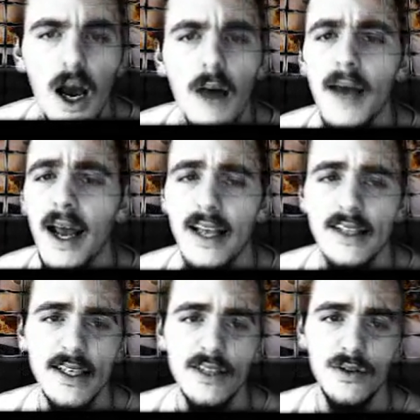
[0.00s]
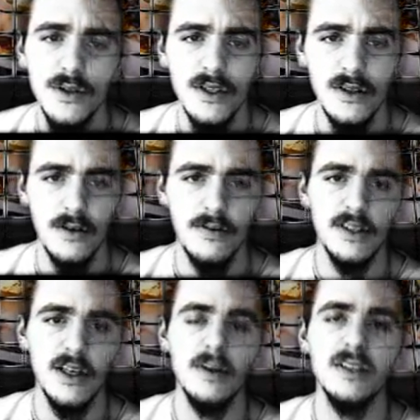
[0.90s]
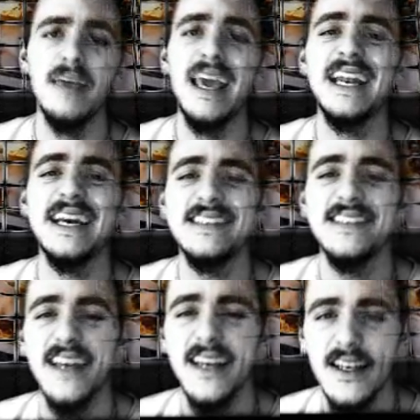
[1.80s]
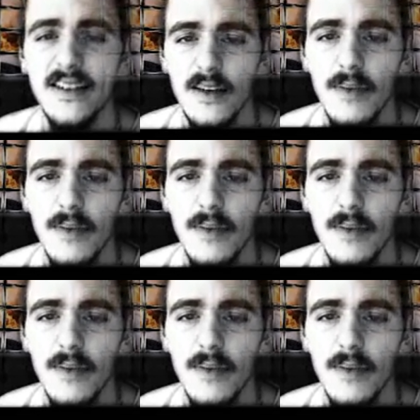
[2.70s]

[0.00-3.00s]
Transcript: I'm not anti-Jewish, clarified Thomas. I'm anti-Zionist.